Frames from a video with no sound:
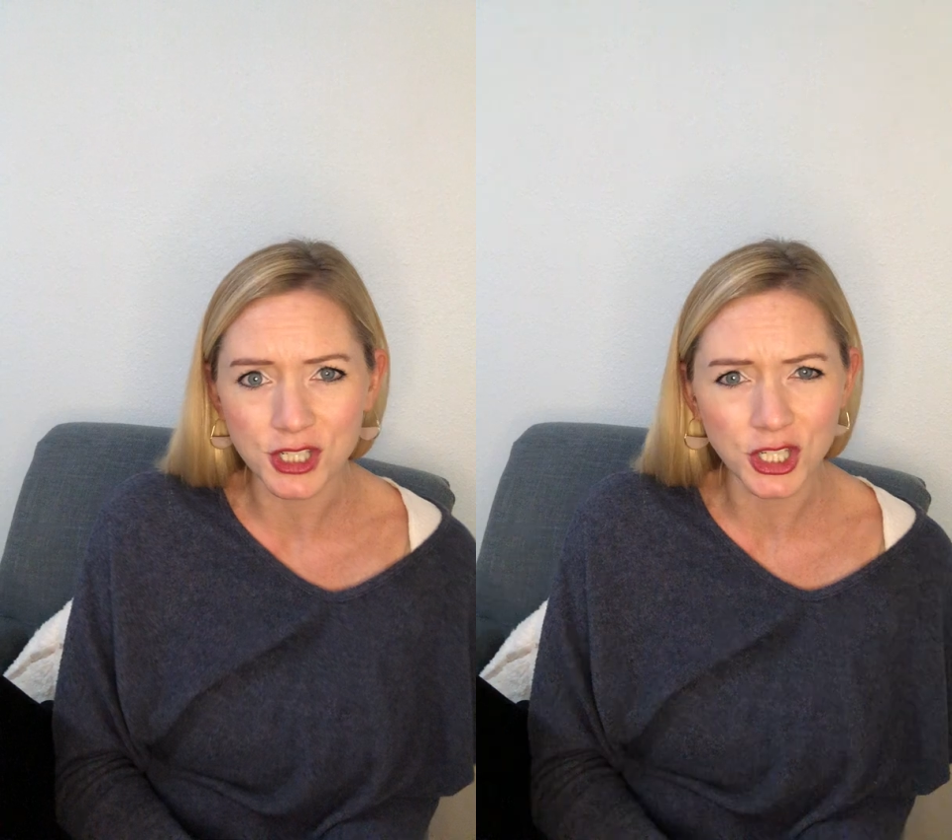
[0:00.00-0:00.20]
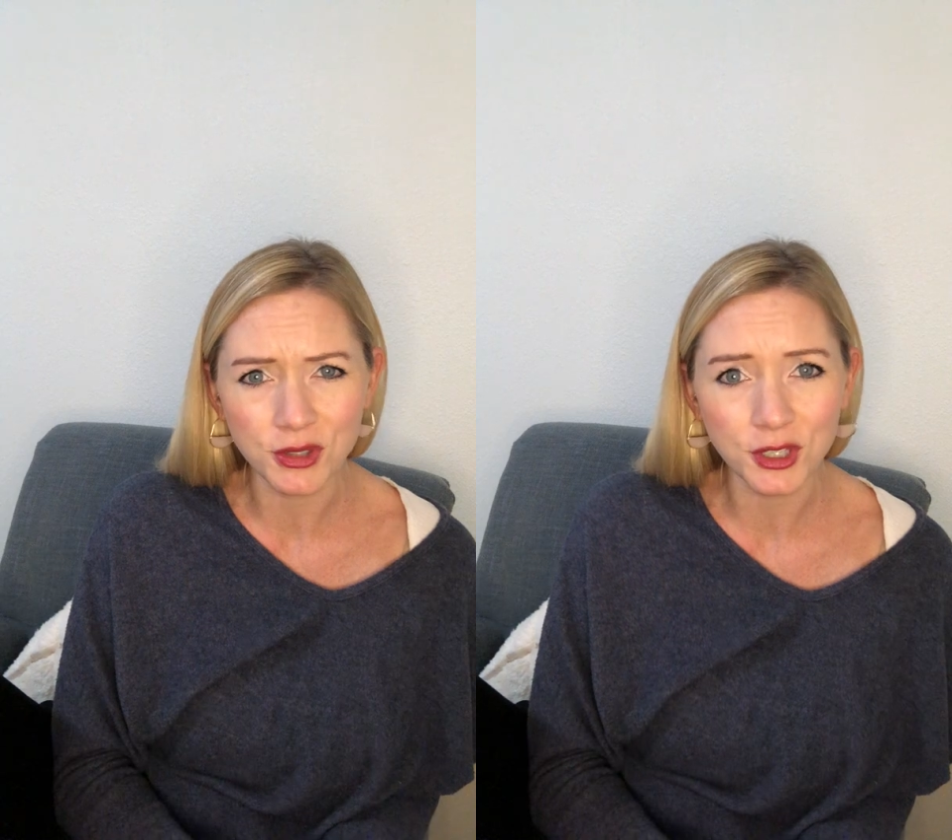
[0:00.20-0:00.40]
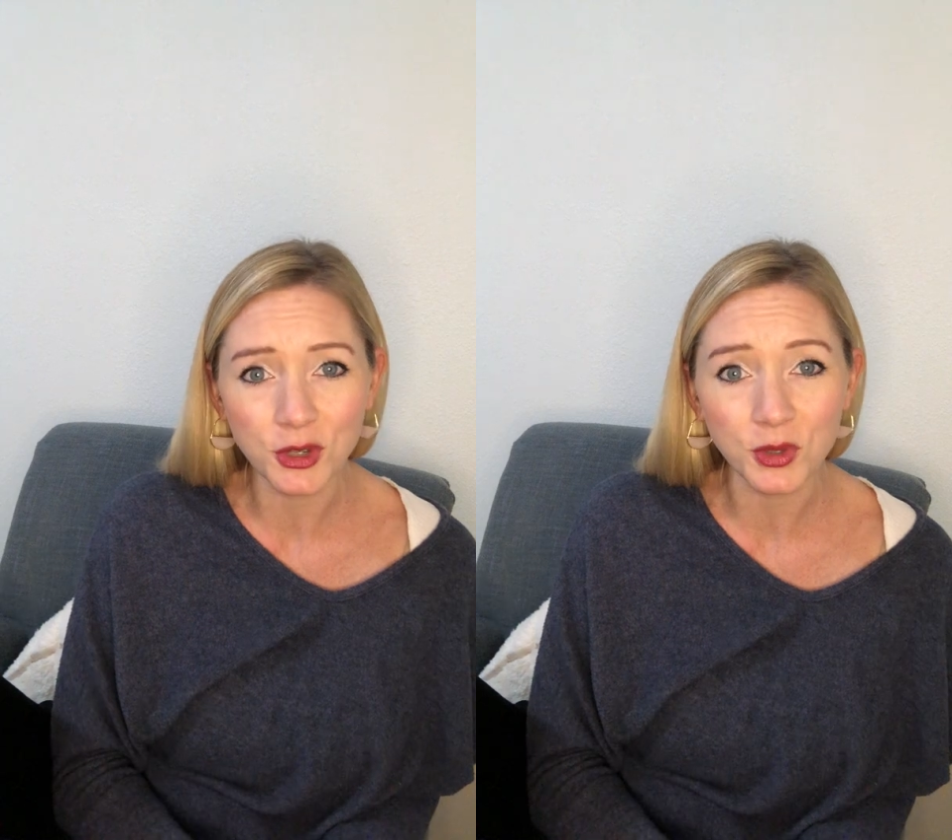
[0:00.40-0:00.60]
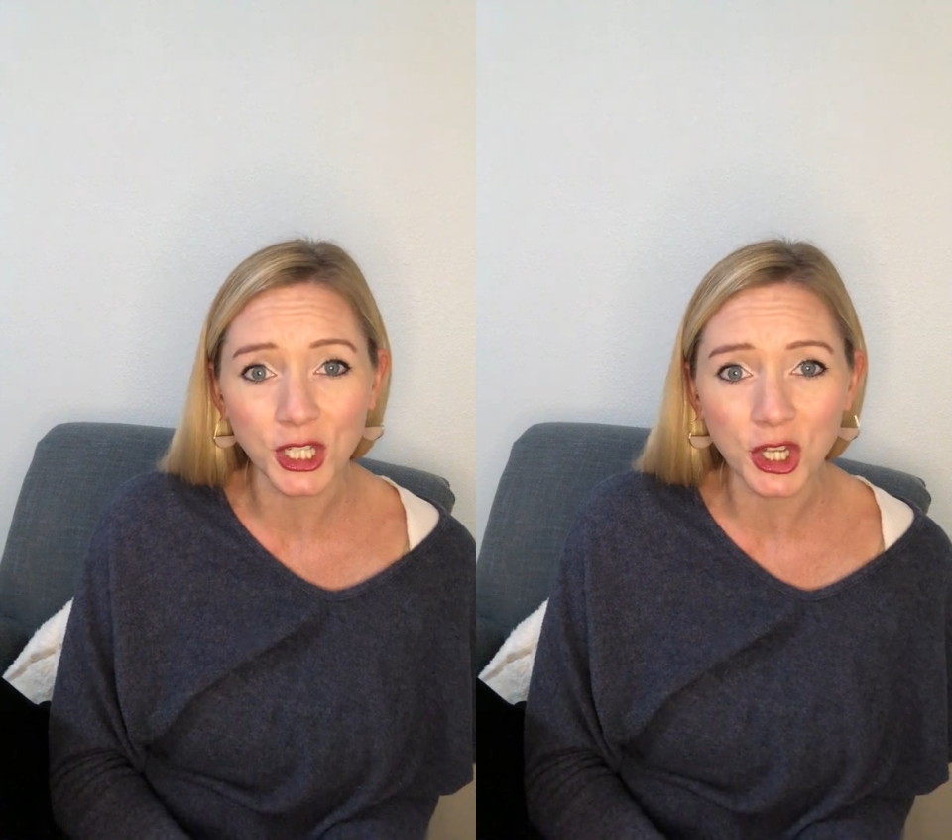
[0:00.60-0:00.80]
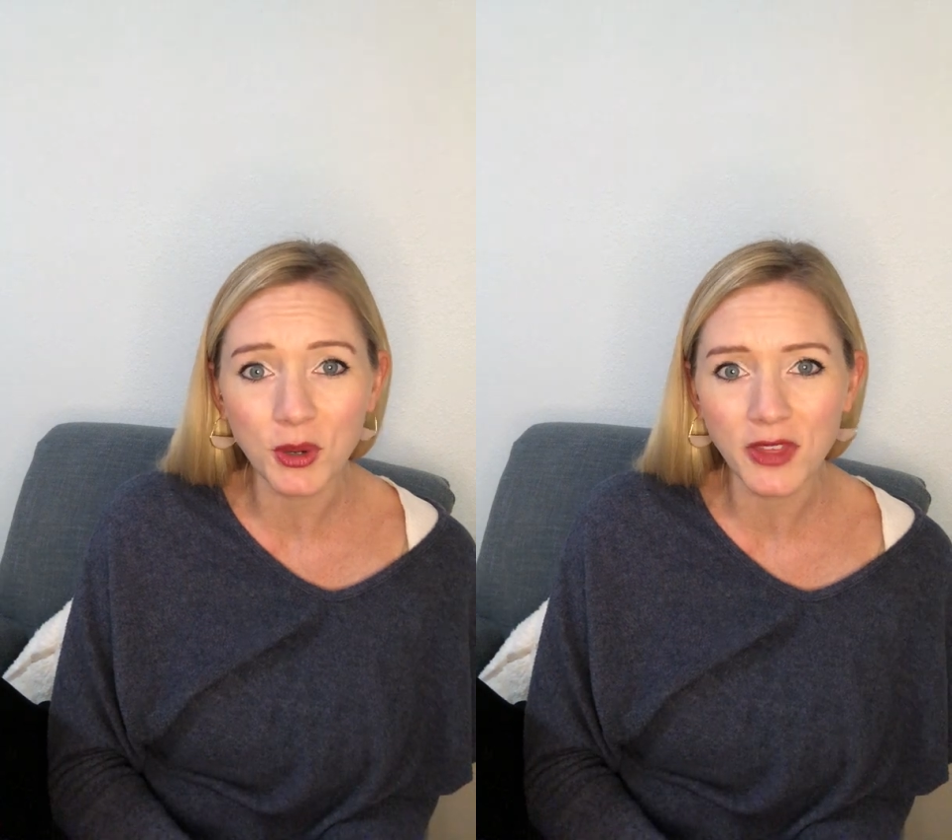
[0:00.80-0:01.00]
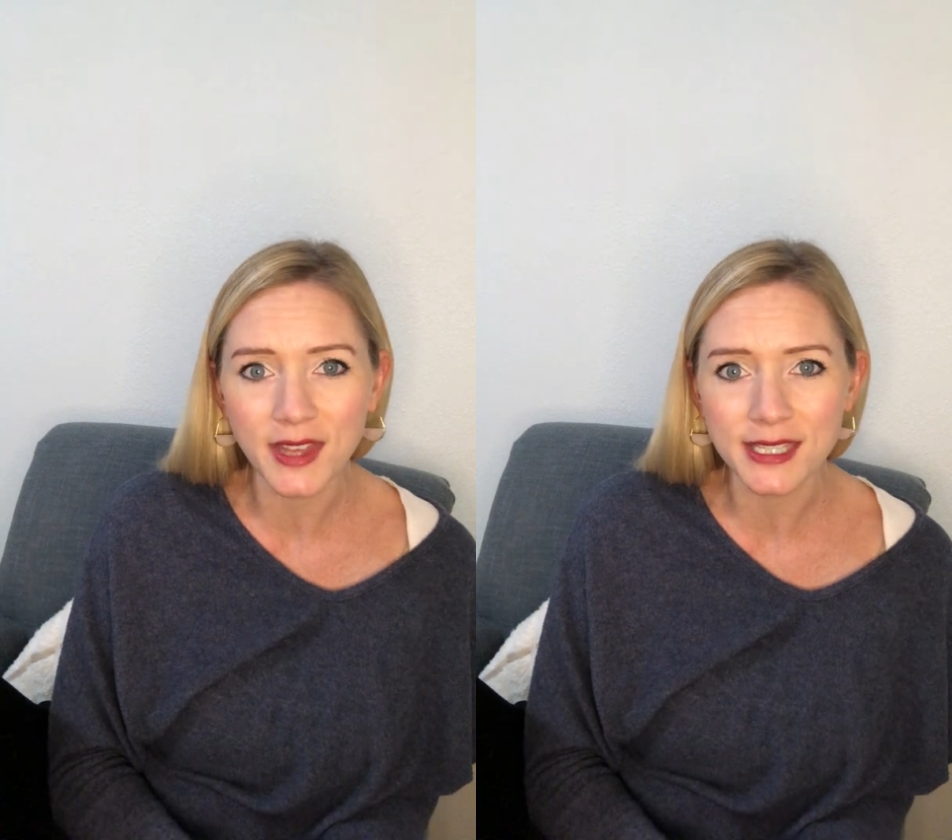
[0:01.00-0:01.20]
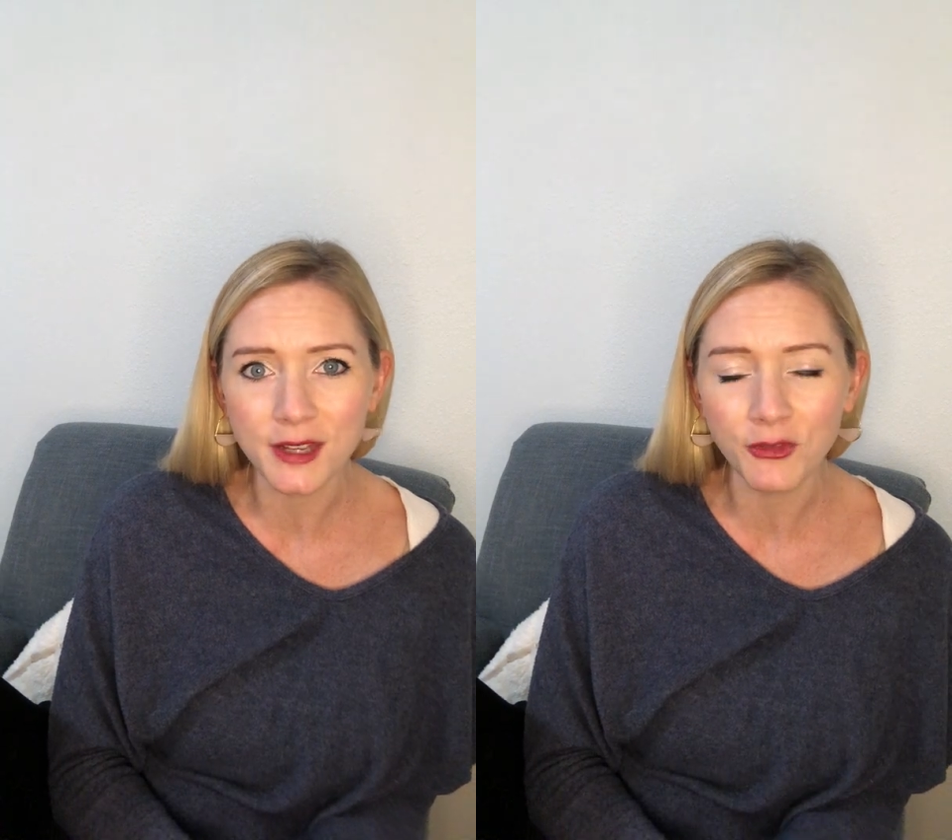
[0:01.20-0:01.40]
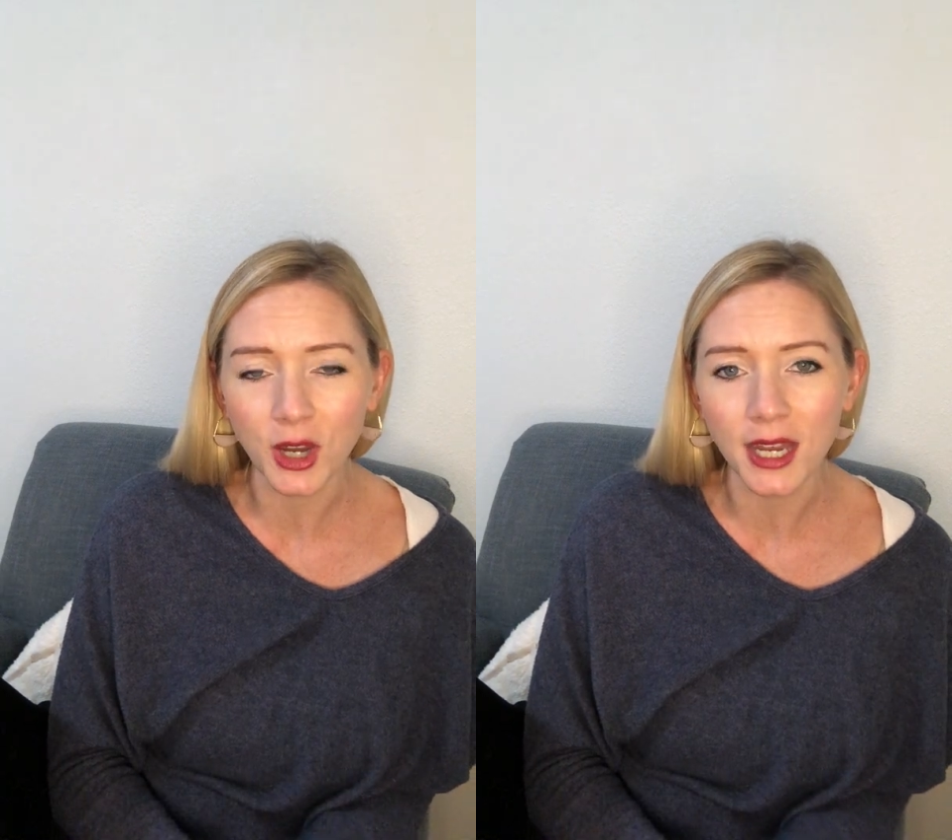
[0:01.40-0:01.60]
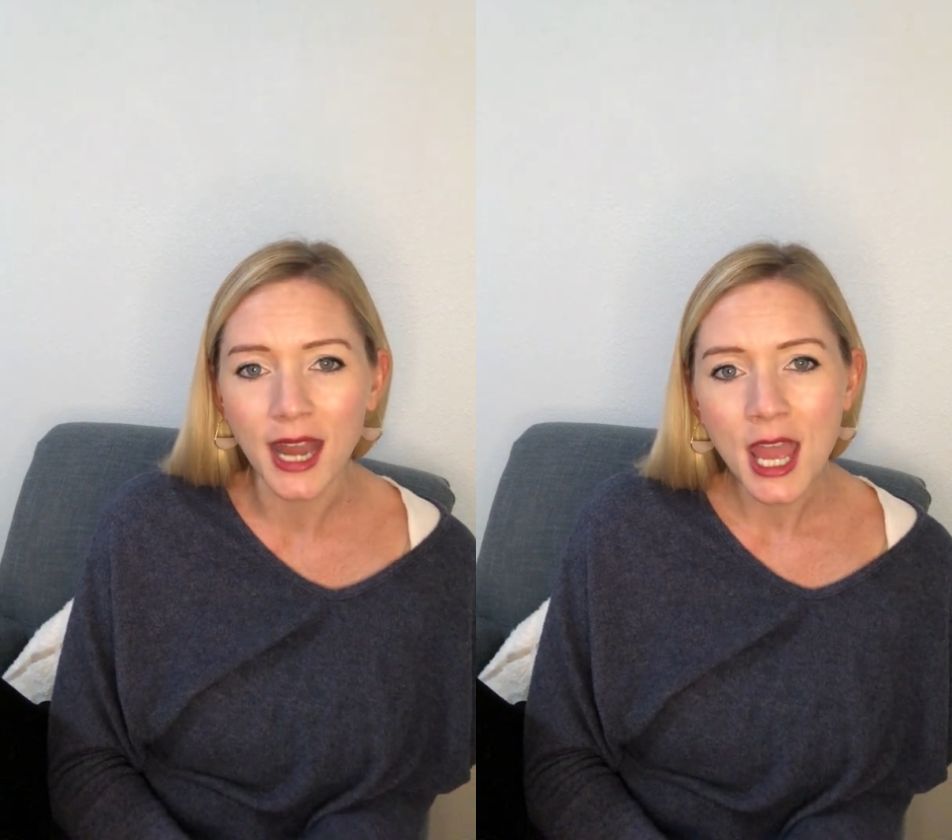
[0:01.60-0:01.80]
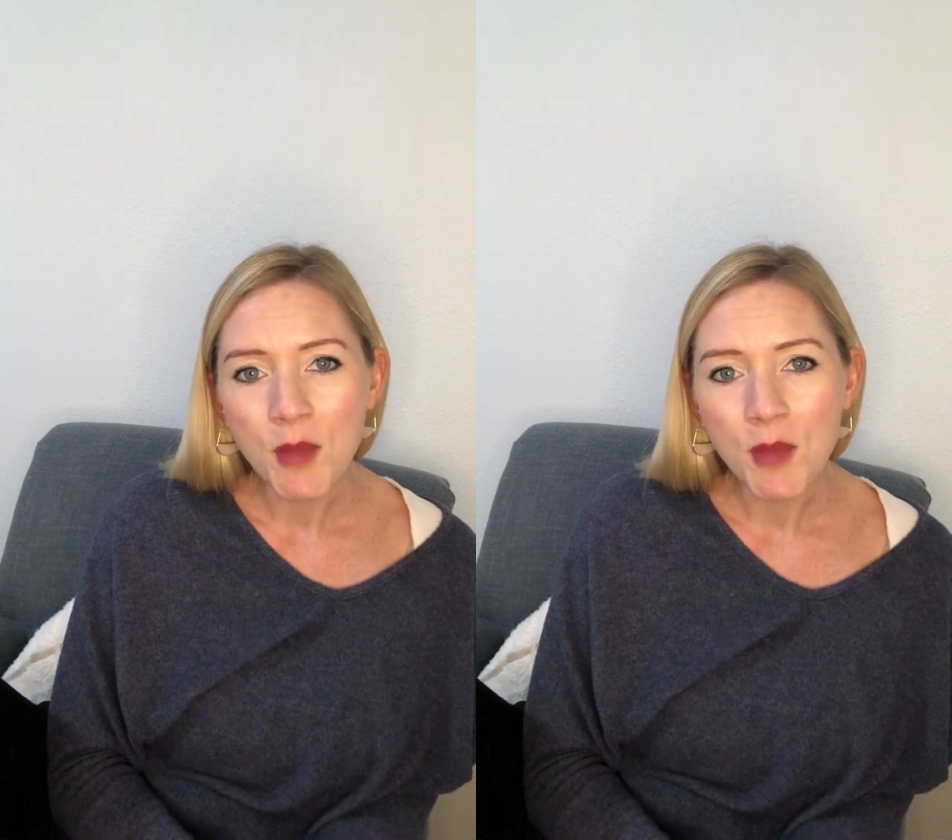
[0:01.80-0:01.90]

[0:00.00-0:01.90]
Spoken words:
to you and you don't really know anything different.